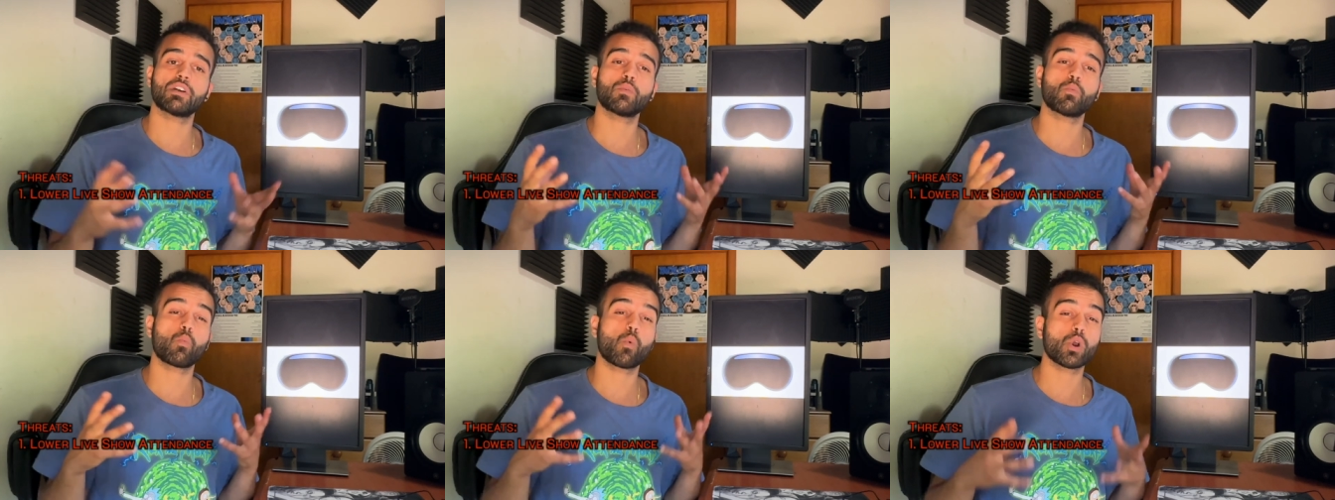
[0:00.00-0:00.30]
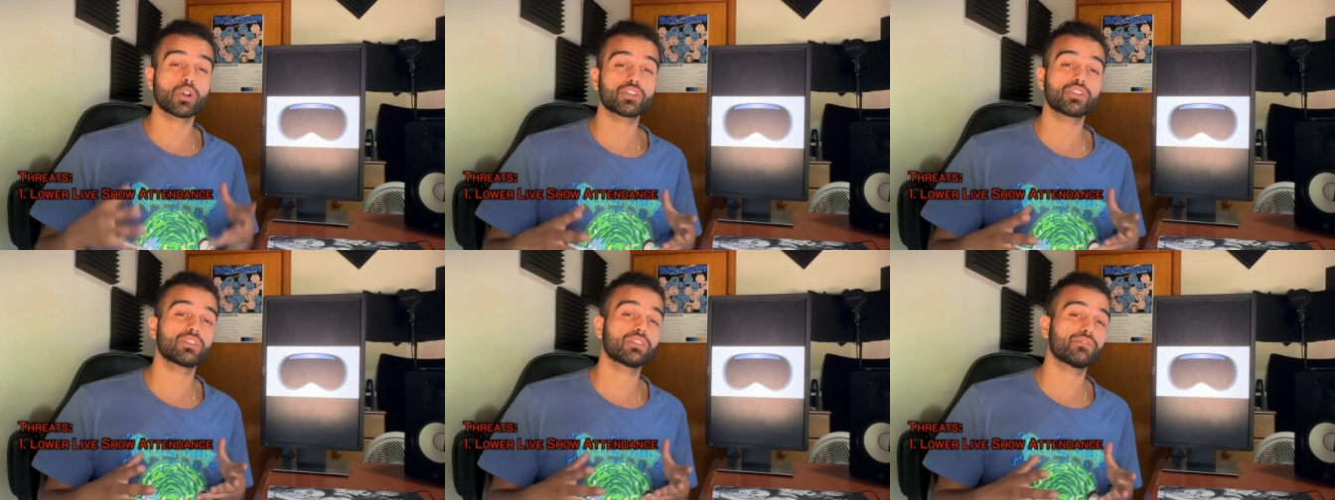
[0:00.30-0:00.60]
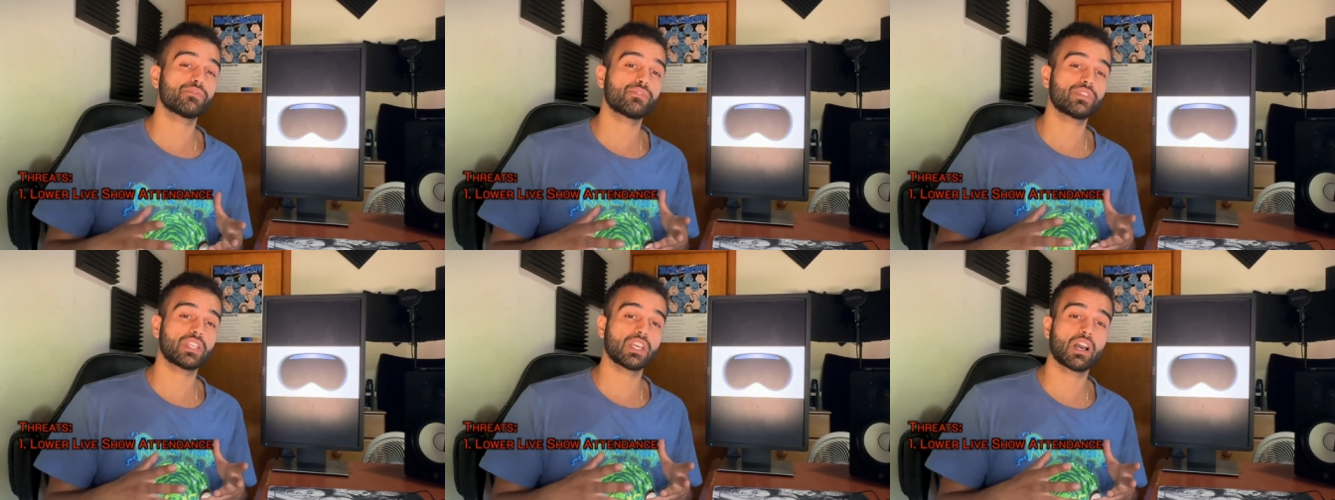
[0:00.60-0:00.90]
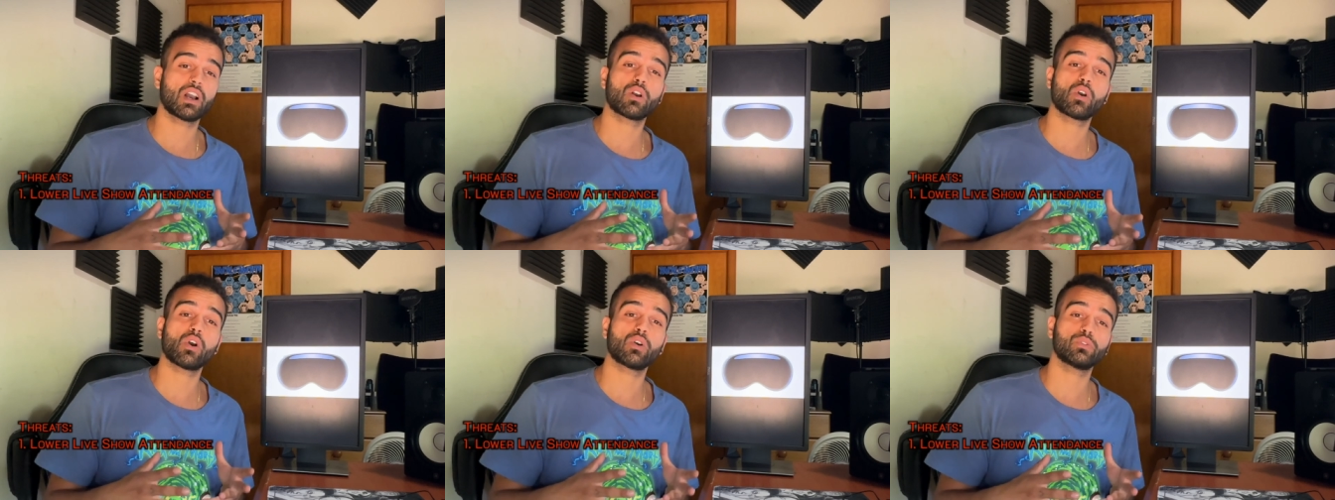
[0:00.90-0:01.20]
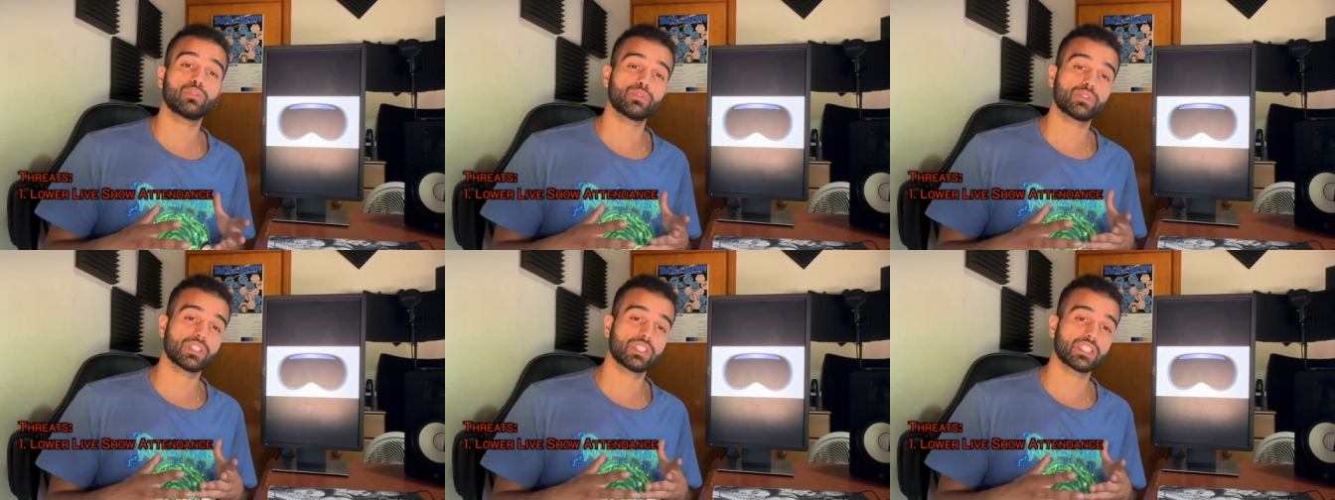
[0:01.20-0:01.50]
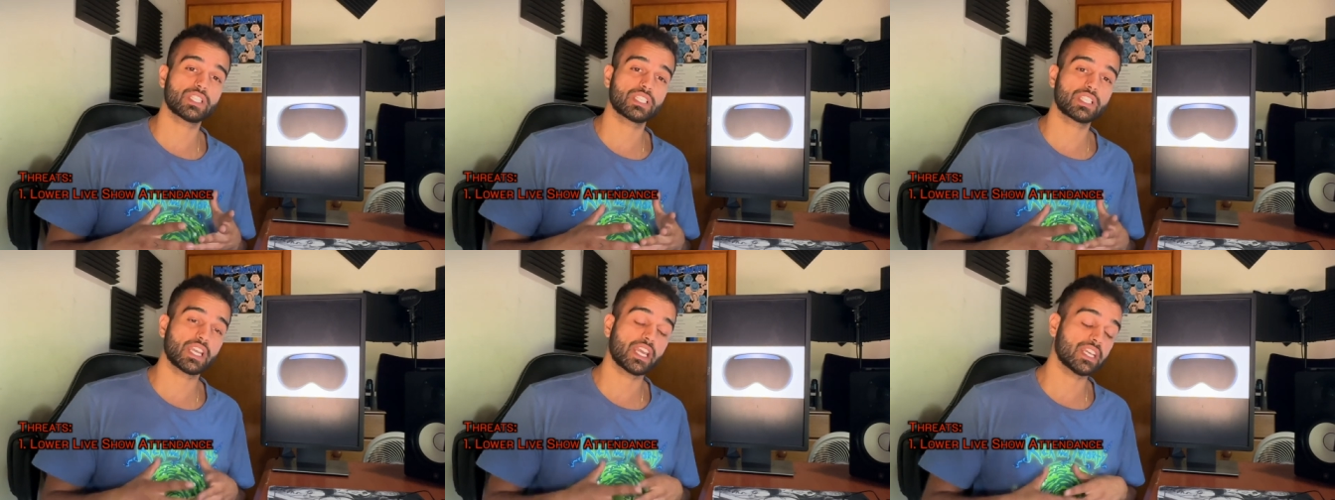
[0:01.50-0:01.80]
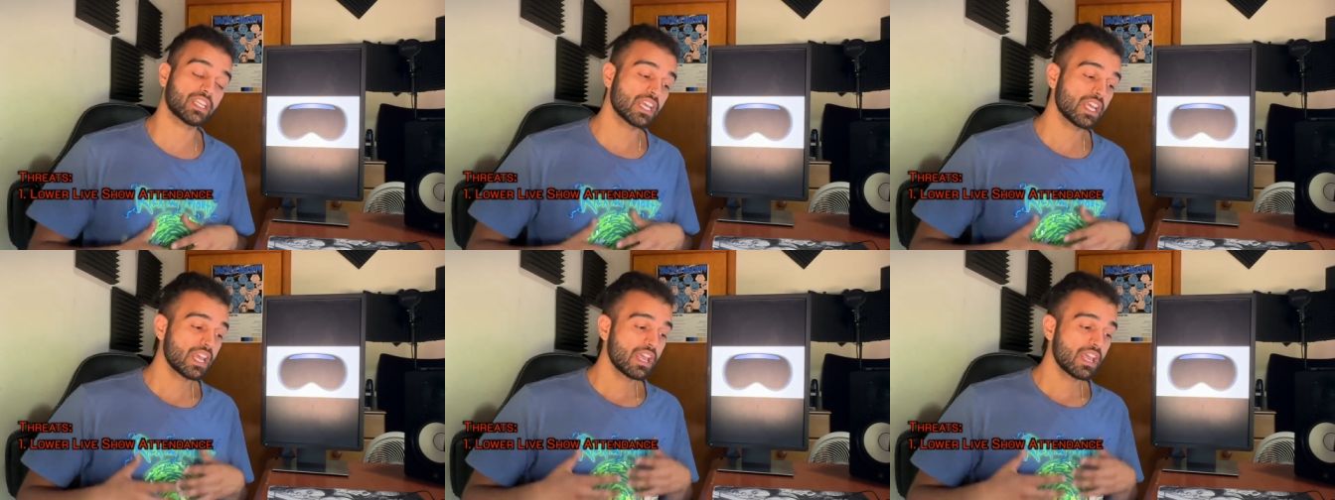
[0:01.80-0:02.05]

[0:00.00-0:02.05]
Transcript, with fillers: and watch it on VR goggles instead.